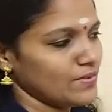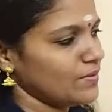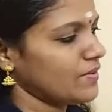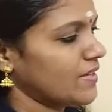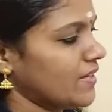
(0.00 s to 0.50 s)

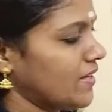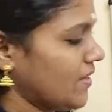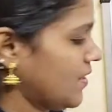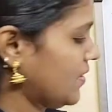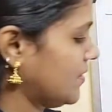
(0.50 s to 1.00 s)
Okay,
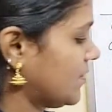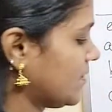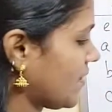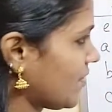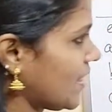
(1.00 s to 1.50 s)
this
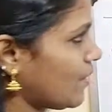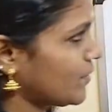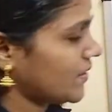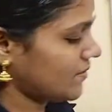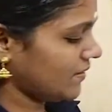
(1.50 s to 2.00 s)
is our
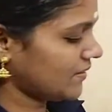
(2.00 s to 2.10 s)
lambda C.